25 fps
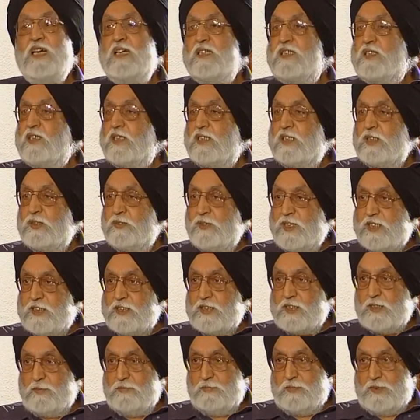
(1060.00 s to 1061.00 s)
answer is very
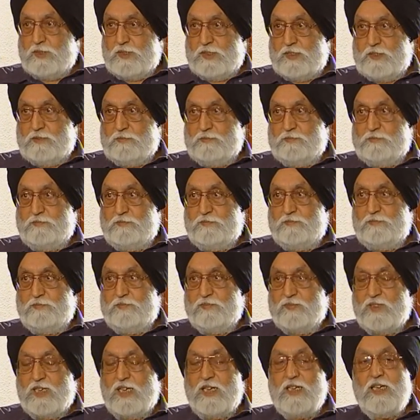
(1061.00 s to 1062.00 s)
simple,
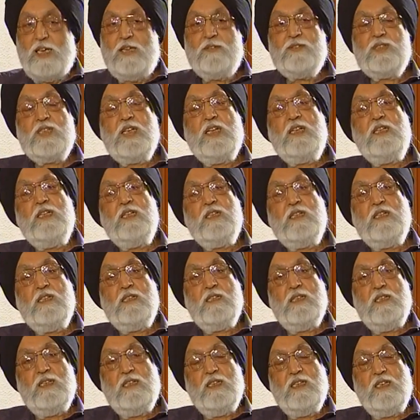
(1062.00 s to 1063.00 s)
and I've said it
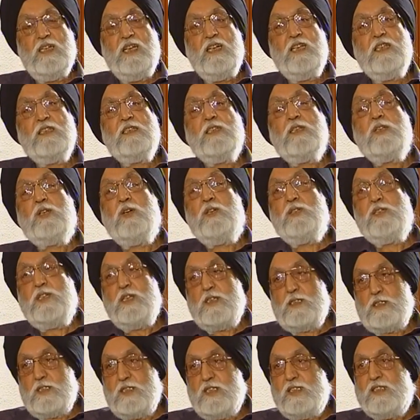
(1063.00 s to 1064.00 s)
in another
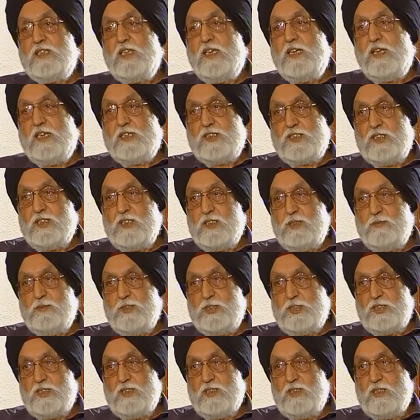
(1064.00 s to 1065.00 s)
context in the Election
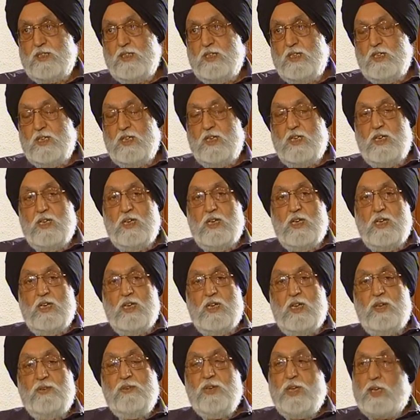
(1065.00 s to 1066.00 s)
Commission.
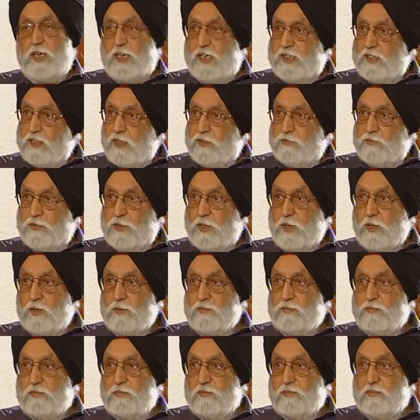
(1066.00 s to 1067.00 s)
Where I come
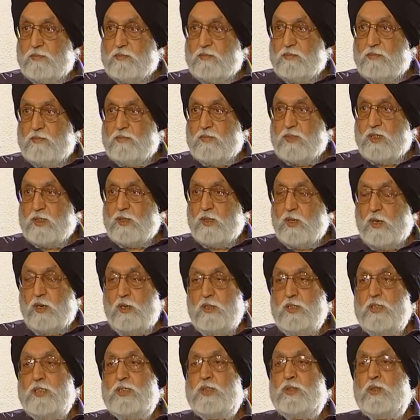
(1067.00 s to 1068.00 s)
from,
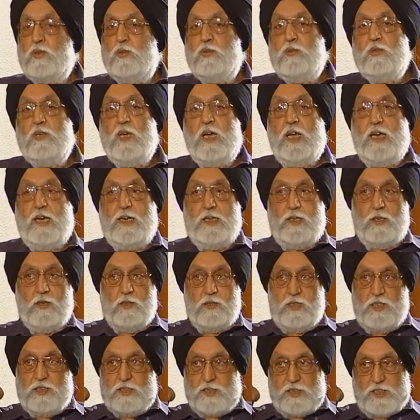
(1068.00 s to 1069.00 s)
God has screwed our head
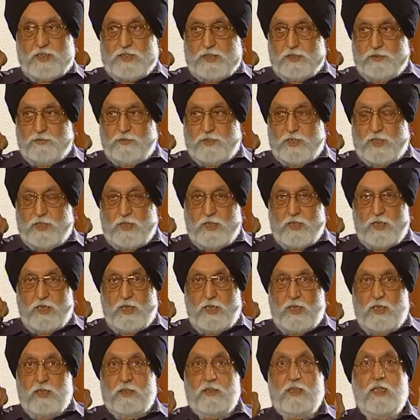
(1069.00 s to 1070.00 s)
on in such a way
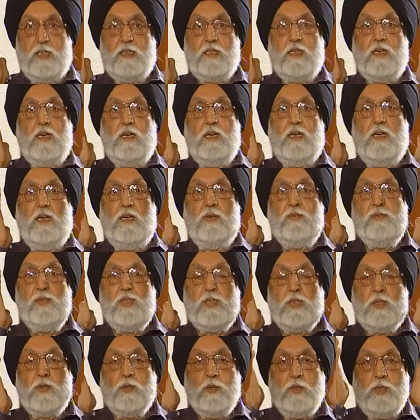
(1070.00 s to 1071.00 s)
that
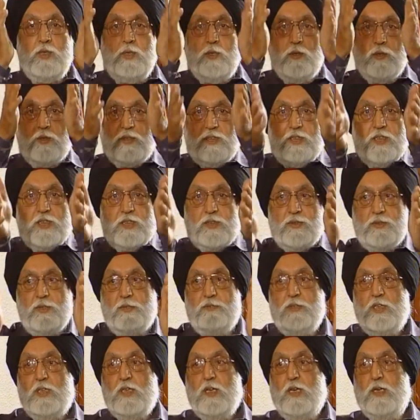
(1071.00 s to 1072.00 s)
we can only look this
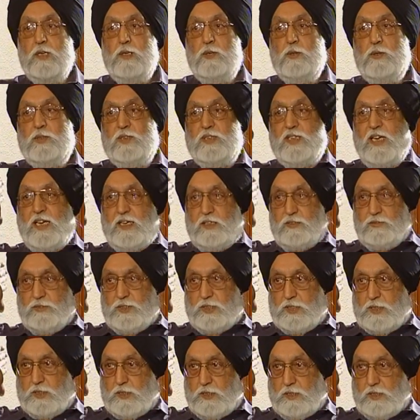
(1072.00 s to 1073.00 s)
way, we can't look that
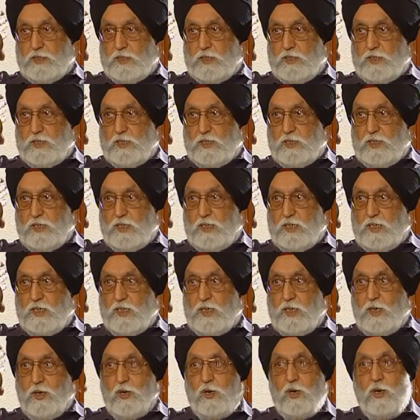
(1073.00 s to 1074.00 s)
way.
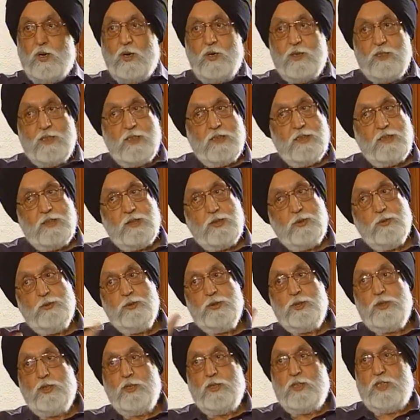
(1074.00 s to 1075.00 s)
All the
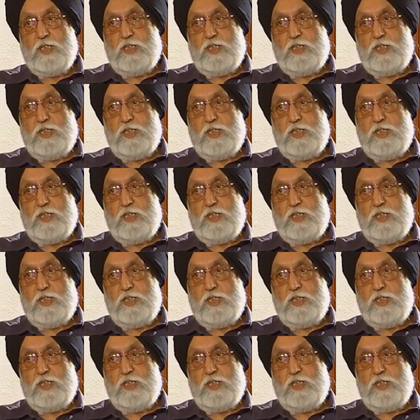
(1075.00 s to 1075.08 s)
issues you're